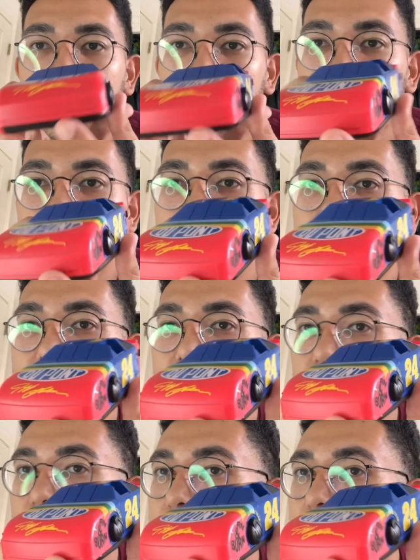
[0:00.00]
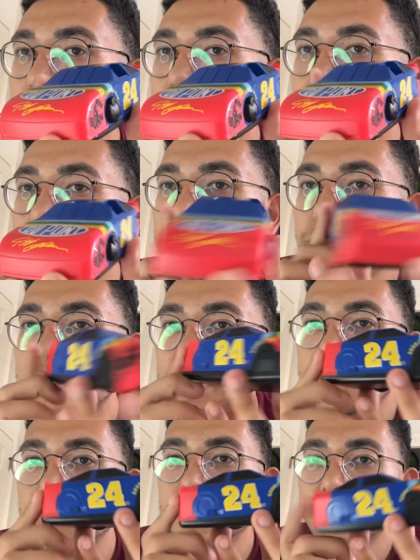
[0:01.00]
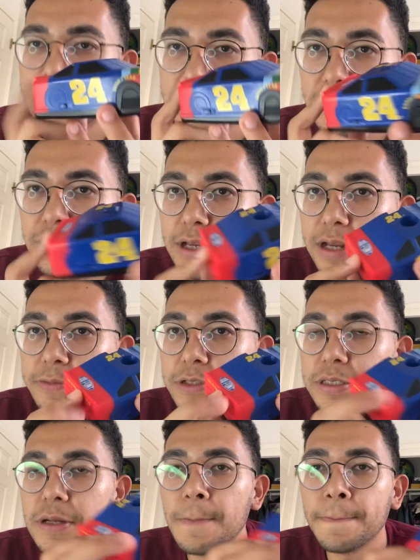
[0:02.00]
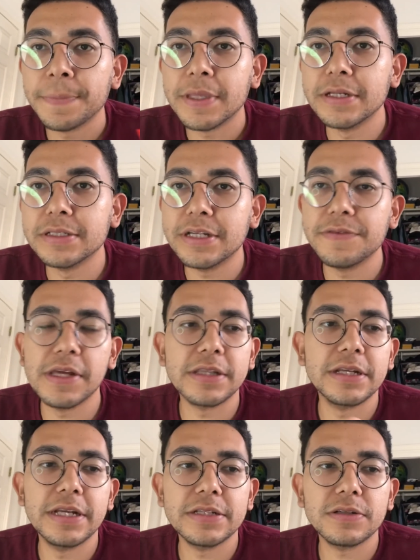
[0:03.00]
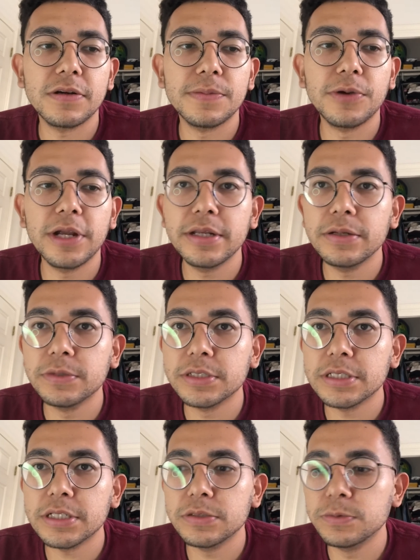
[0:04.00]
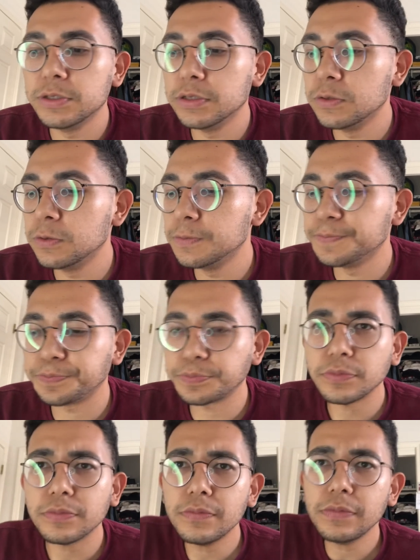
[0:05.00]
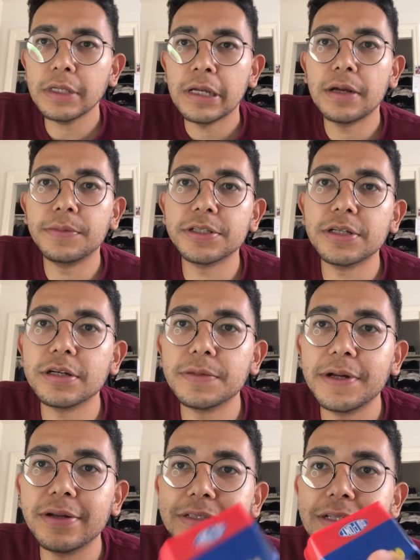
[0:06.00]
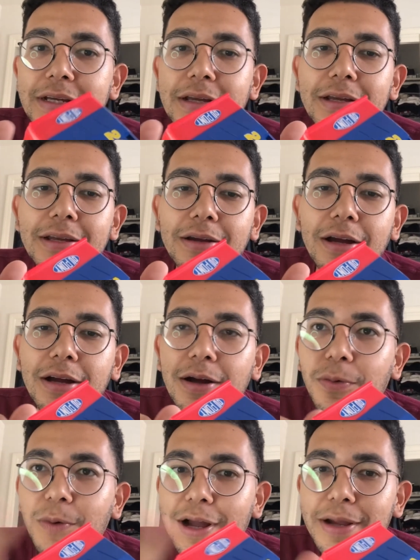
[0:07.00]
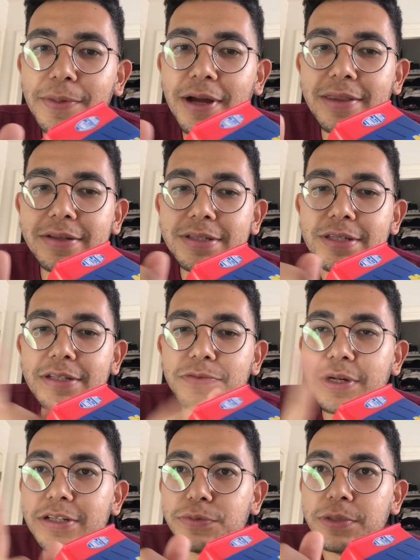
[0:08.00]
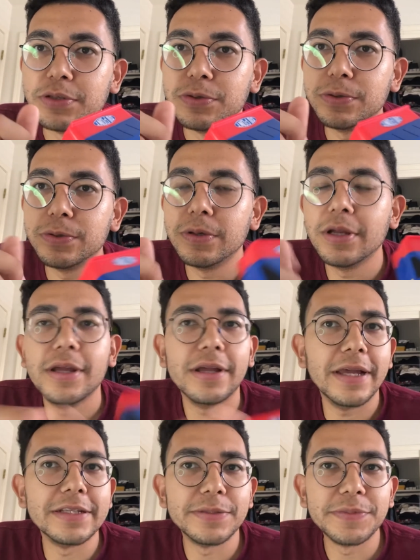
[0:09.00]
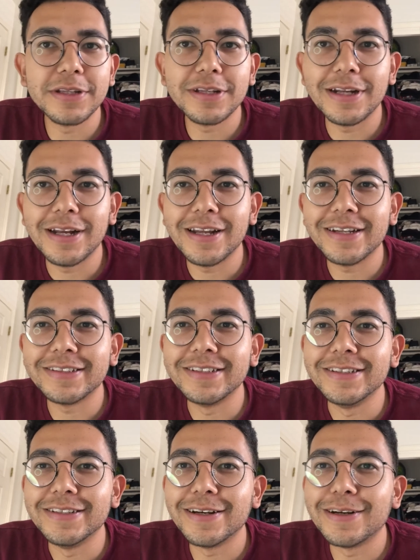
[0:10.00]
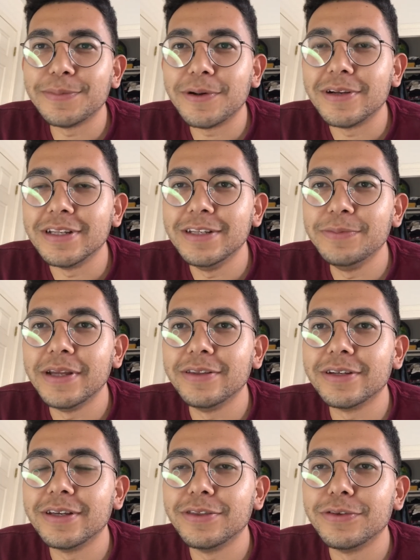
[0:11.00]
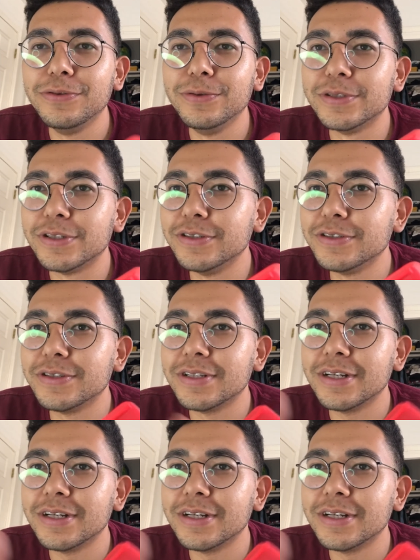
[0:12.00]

like to resemble NASCAR cameras. It does have like the NASCAR branding, which is actually really cool. I'm going to talk about why I buy these things, why it's really cool, and something that I actually dug up on eBay looking through search,